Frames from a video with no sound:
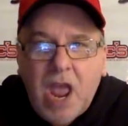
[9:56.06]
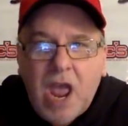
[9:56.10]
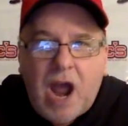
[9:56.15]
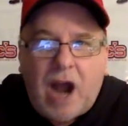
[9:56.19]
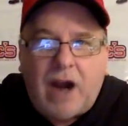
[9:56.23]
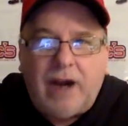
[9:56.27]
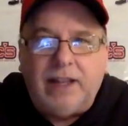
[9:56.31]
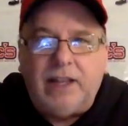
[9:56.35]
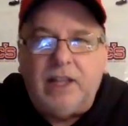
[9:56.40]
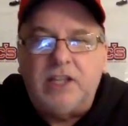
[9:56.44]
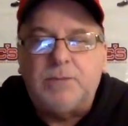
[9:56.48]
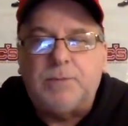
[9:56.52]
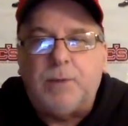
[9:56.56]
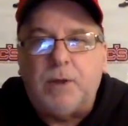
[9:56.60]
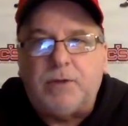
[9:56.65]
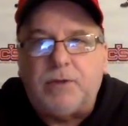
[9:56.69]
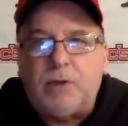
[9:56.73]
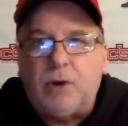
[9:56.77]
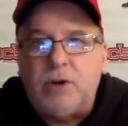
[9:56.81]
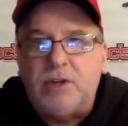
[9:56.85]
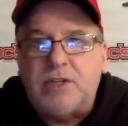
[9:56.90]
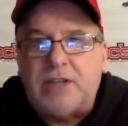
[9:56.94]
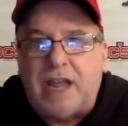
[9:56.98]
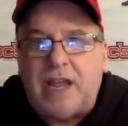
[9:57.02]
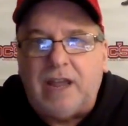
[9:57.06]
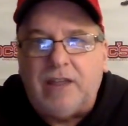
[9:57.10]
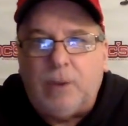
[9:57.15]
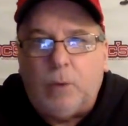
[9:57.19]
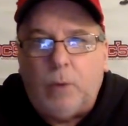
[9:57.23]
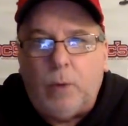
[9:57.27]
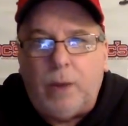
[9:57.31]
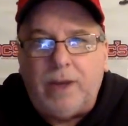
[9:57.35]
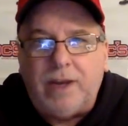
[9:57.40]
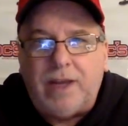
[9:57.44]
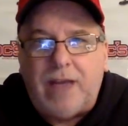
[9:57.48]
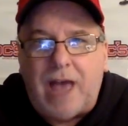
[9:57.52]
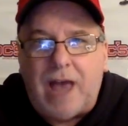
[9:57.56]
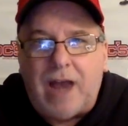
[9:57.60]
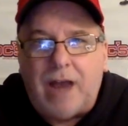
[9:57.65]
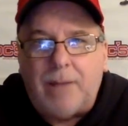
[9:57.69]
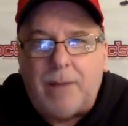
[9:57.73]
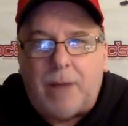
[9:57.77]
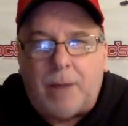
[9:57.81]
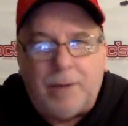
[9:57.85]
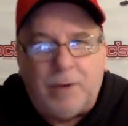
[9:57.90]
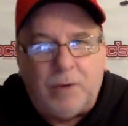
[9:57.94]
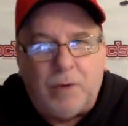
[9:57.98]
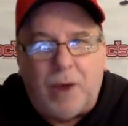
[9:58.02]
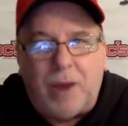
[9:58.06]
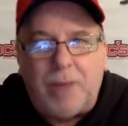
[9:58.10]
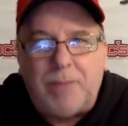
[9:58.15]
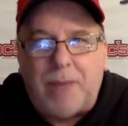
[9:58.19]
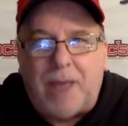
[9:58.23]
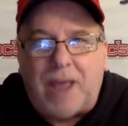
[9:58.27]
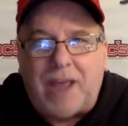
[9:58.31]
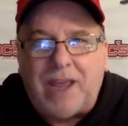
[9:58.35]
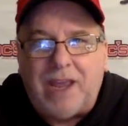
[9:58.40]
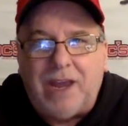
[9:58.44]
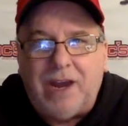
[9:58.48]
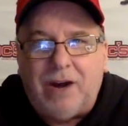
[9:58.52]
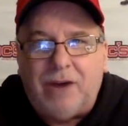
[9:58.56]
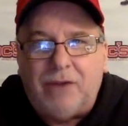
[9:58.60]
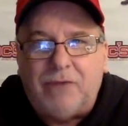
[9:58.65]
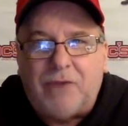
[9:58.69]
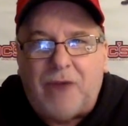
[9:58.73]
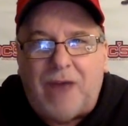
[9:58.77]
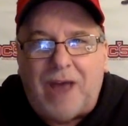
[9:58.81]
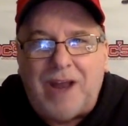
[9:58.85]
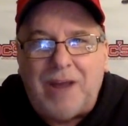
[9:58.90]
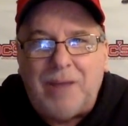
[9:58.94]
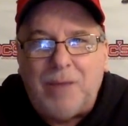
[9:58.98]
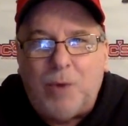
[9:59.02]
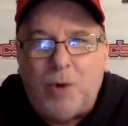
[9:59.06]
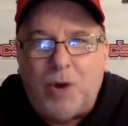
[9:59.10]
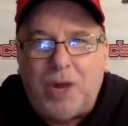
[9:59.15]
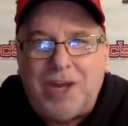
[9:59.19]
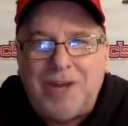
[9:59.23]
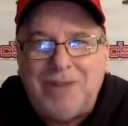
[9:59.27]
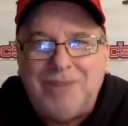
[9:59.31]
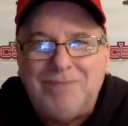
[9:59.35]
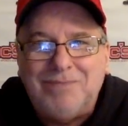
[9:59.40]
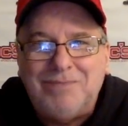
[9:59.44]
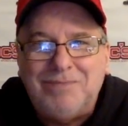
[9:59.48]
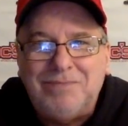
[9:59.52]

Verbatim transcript: All right, let's put Thursday in the win column. I'll be right back here Friday morning.